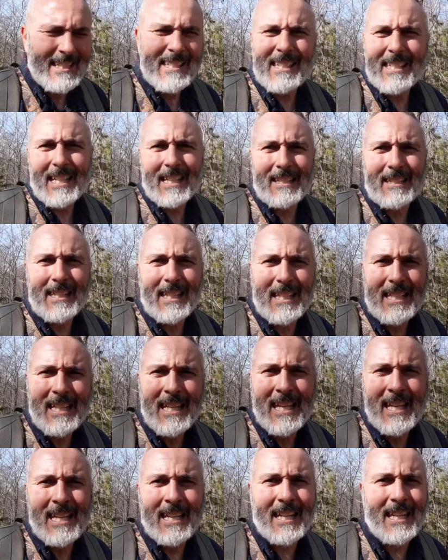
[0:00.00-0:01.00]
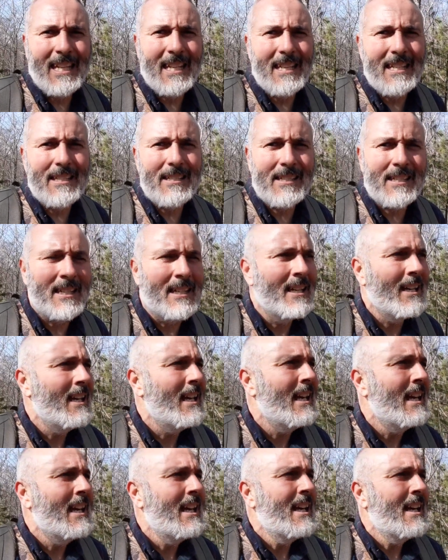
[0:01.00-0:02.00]
Second thing is
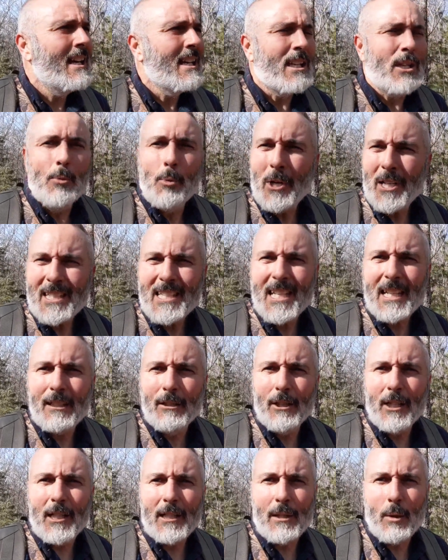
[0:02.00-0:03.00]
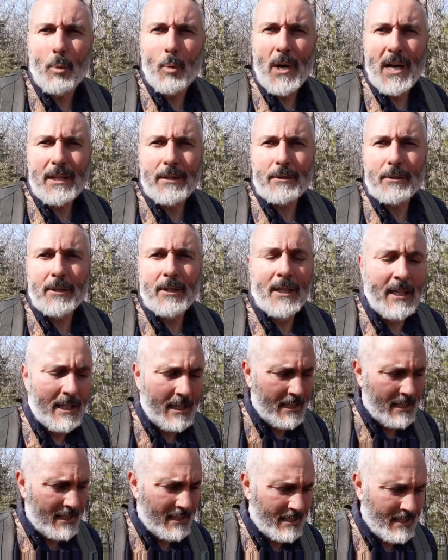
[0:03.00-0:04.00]
you want to take a look at the weather.
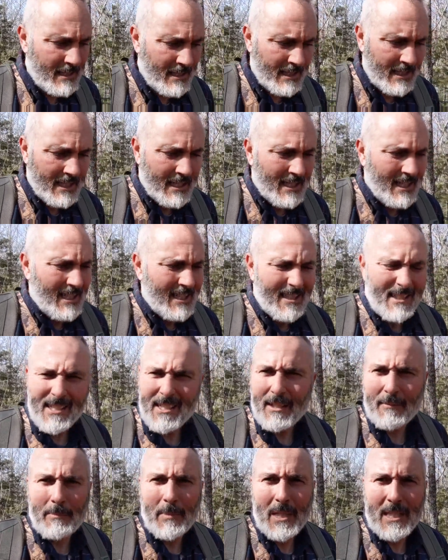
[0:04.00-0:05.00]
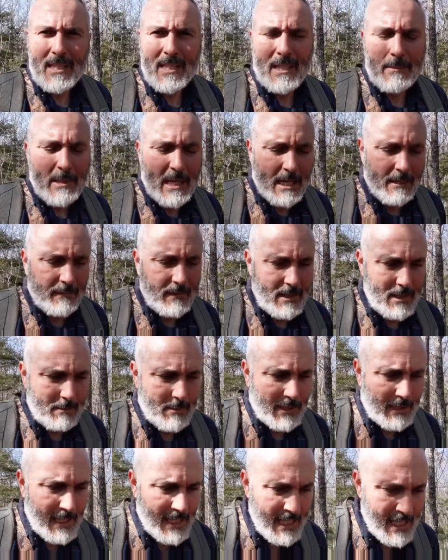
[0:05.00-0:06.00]
This stuff might seem obvious,
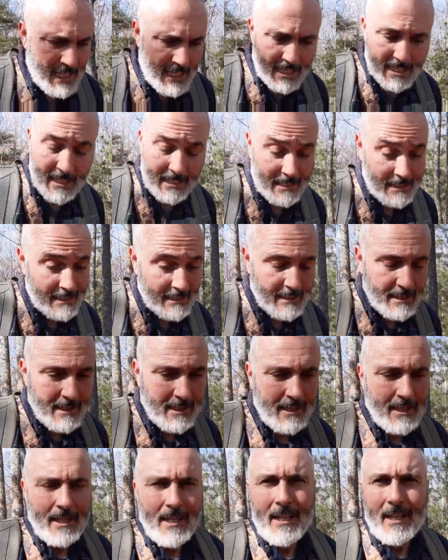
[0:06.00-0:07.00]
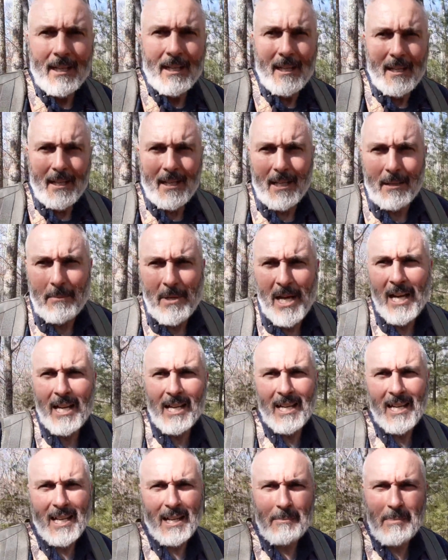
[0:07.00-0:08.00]
but and
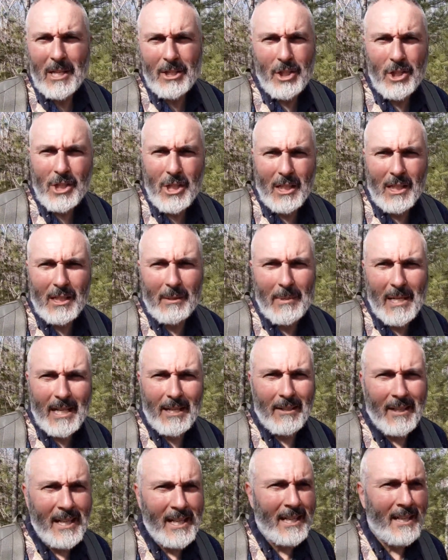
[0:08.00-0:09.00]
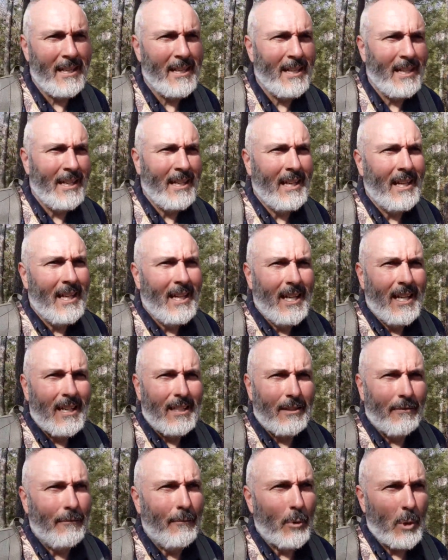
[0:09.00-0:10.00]
I'm not just talking about
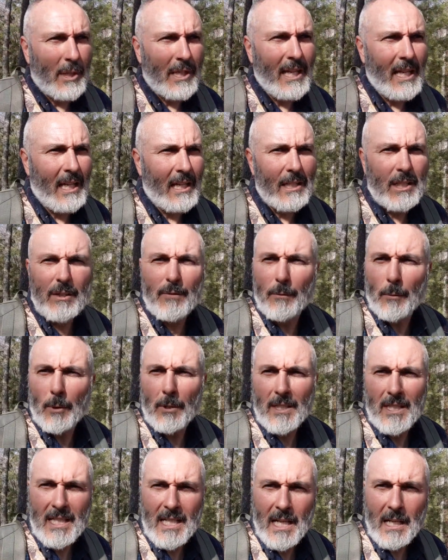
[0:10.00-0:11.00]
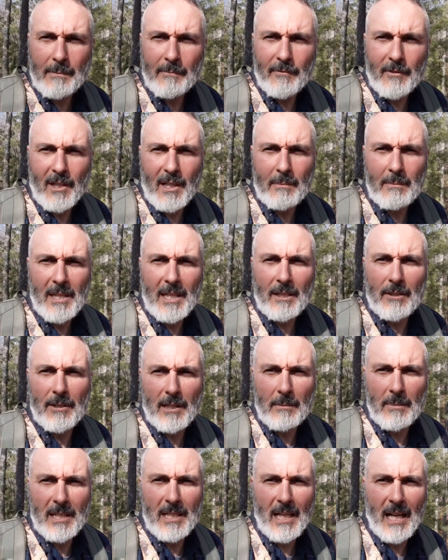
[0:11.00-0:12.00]
the forecast for the time frame that you're
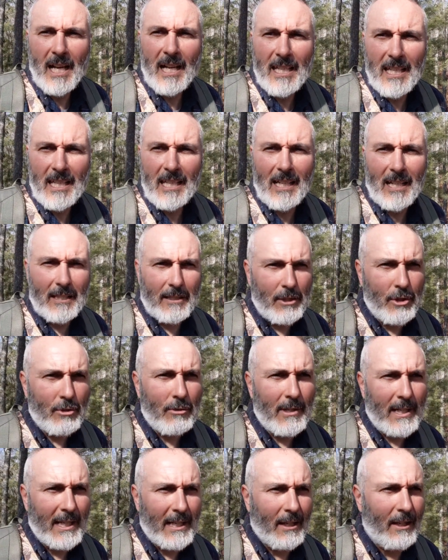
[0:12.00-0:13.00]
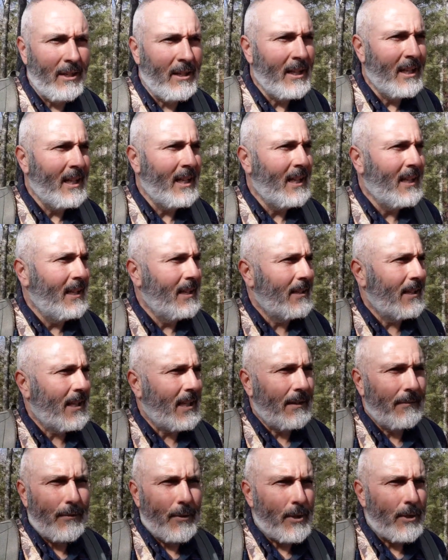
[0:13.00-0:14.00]
going to be hiking on the trail
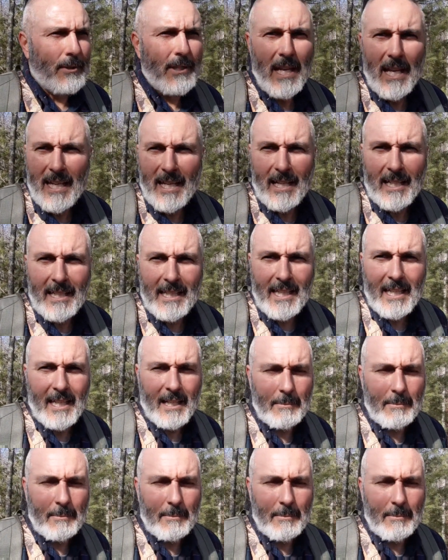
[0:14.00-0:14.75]
for your day hike.